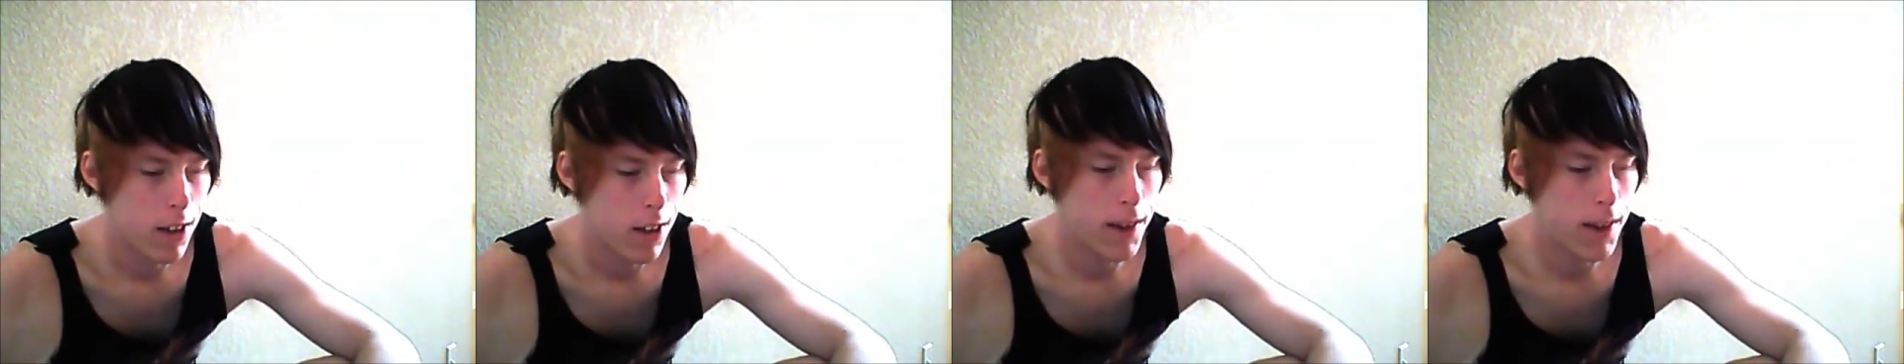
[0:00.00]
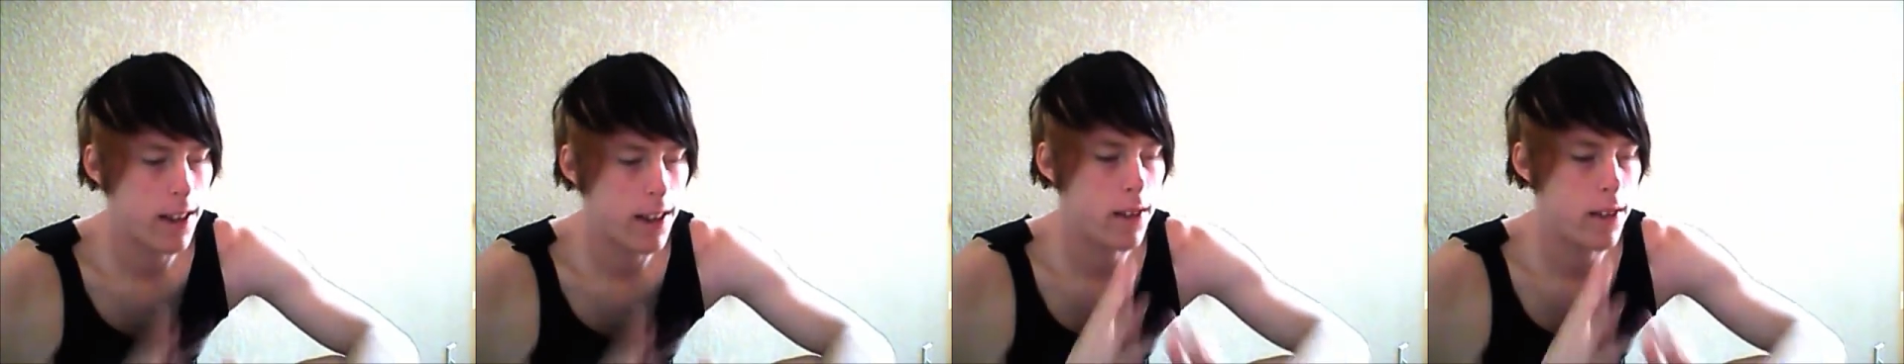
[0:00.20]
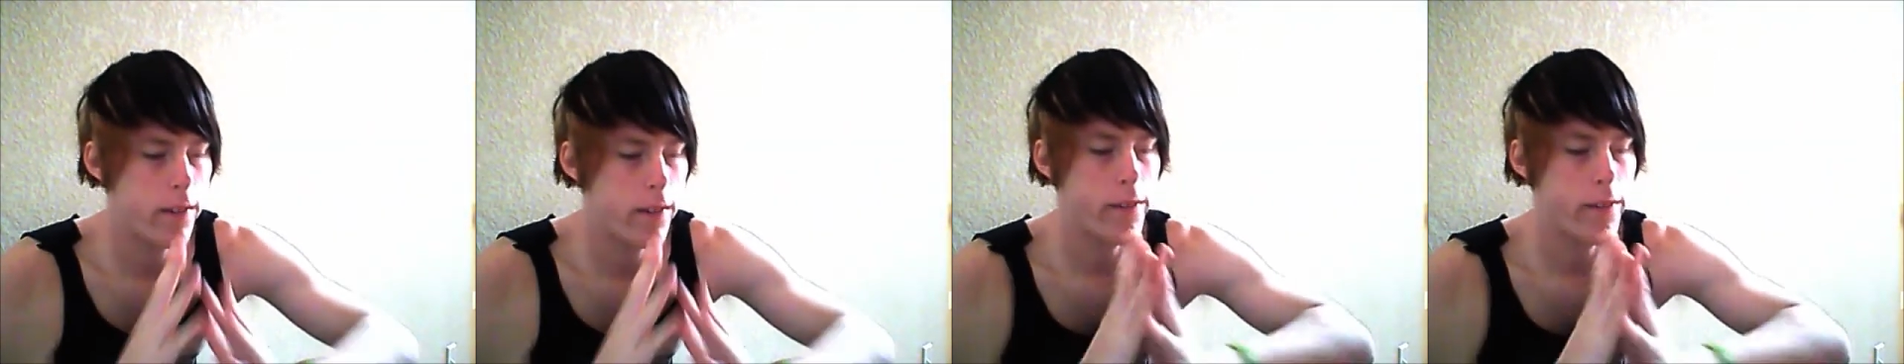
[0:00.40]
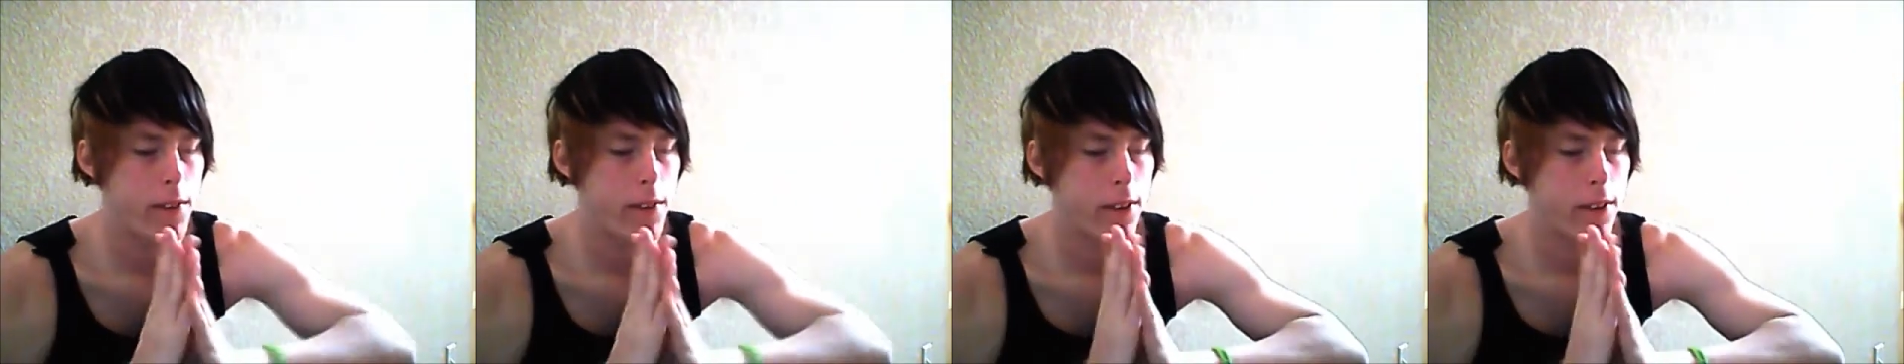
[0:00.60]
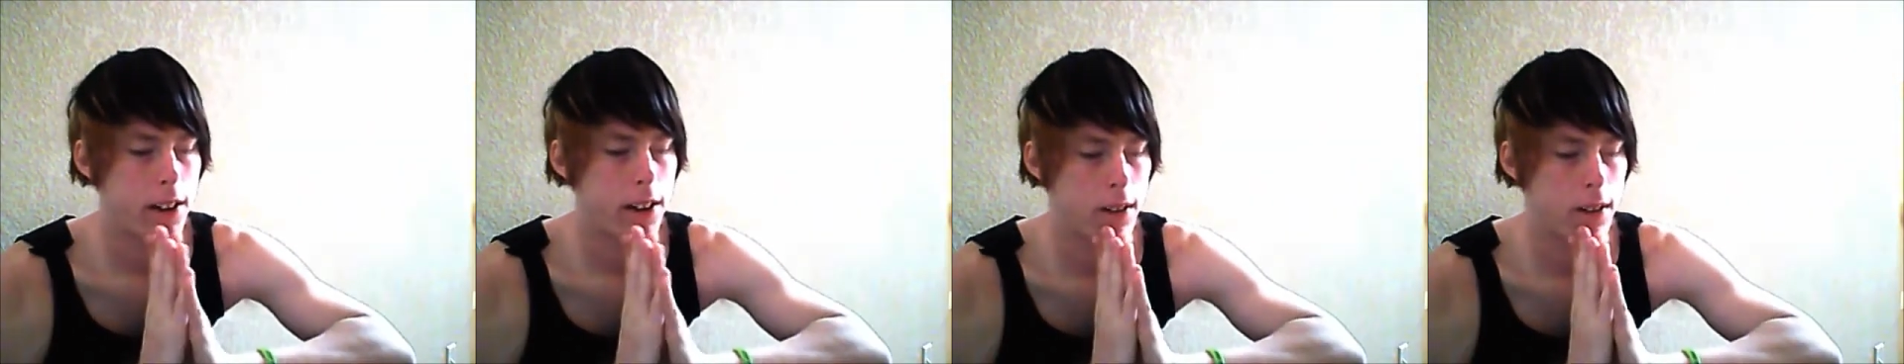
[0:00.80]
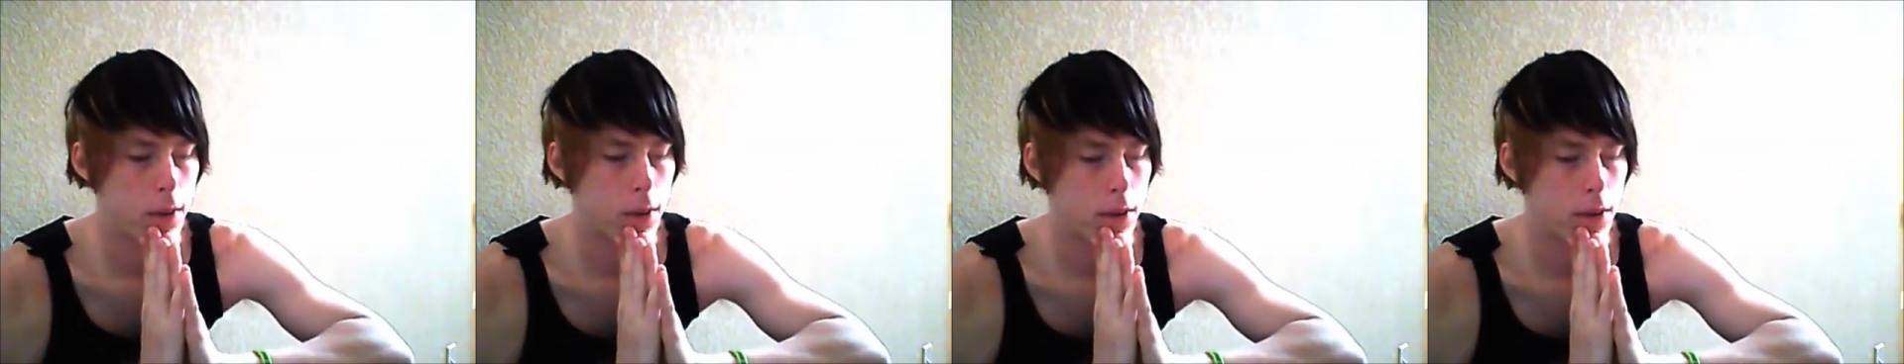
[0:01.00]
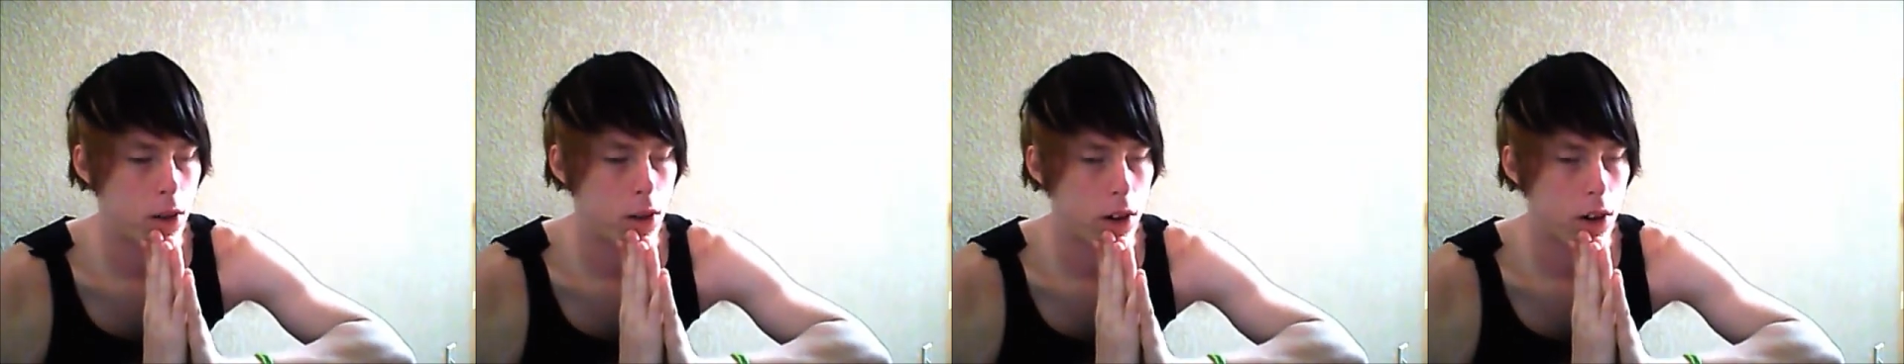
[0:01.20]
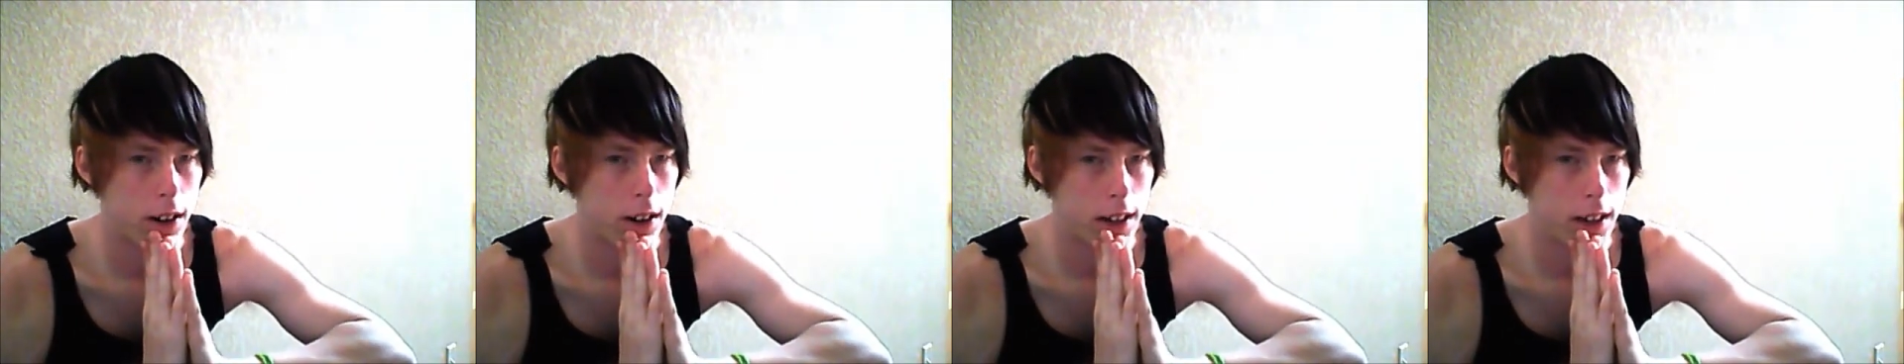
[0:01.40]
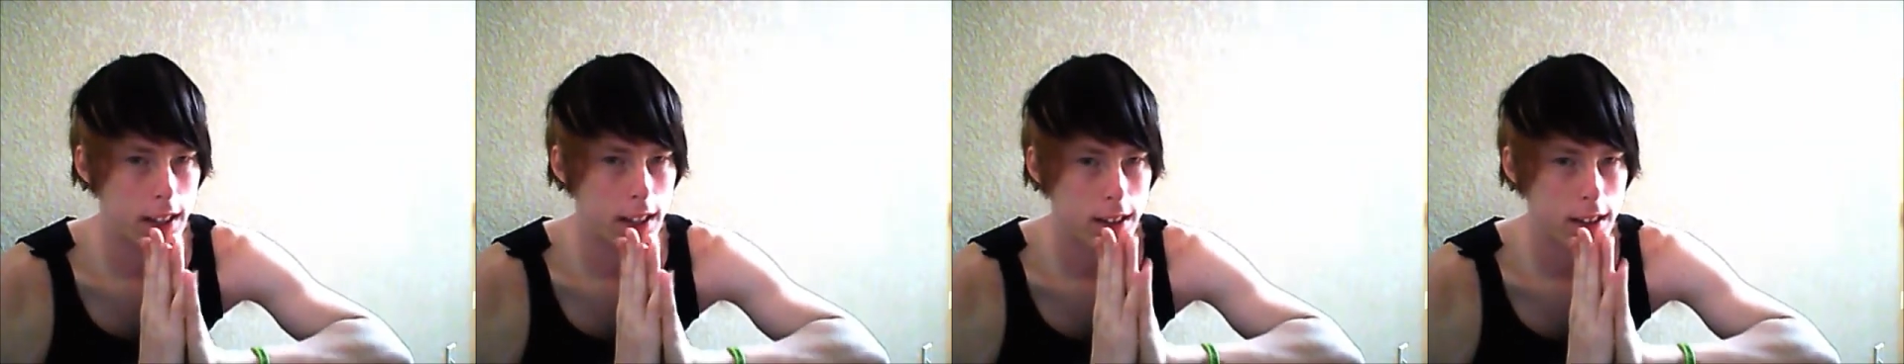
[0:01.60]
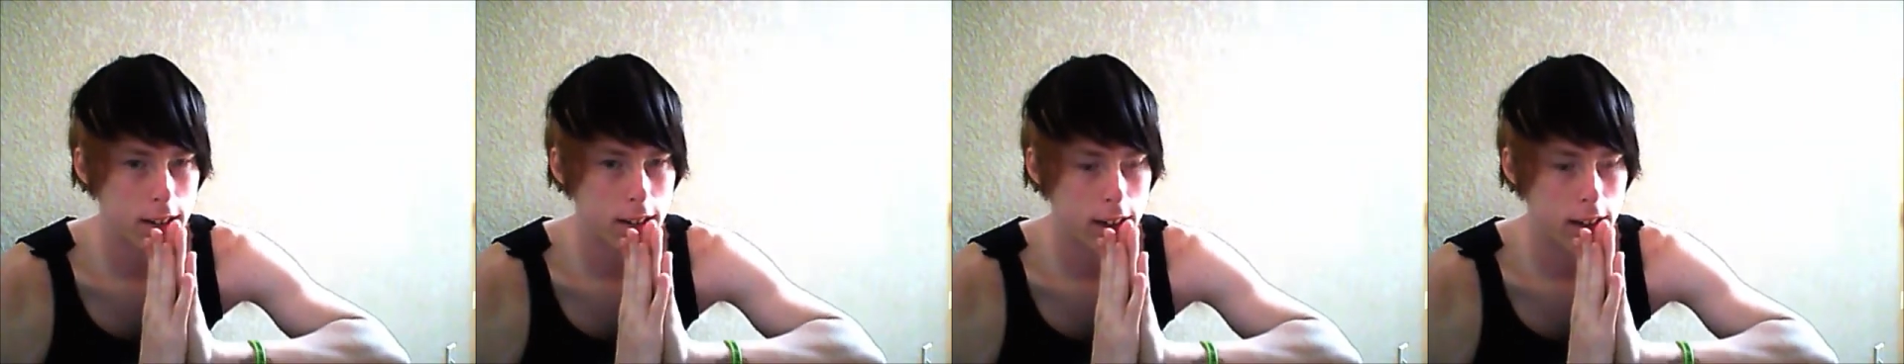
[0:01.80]
But I've never done this before.
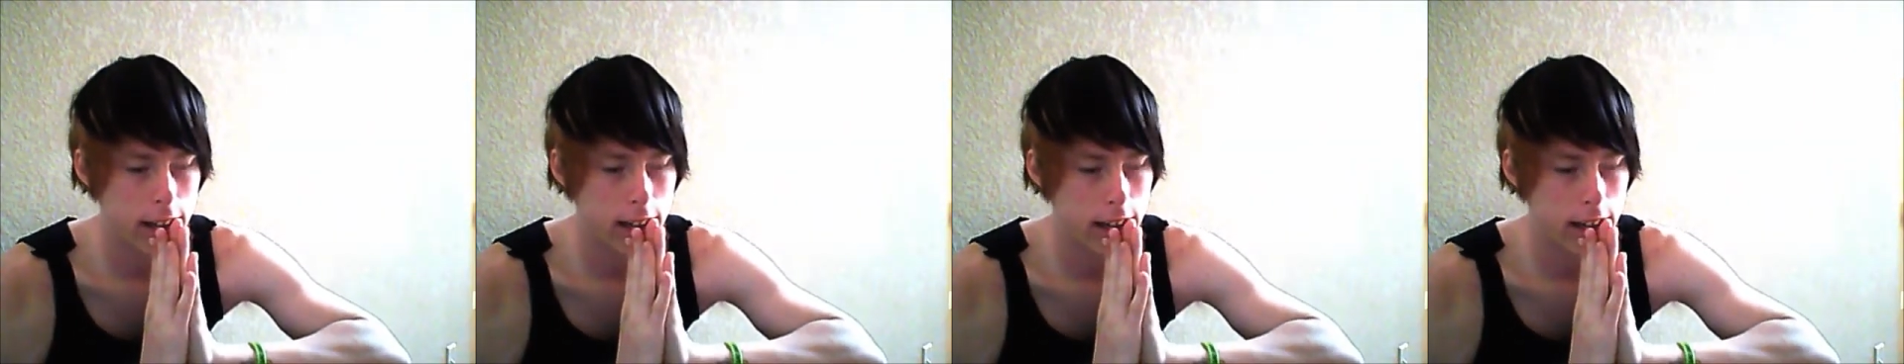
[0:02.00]
It's,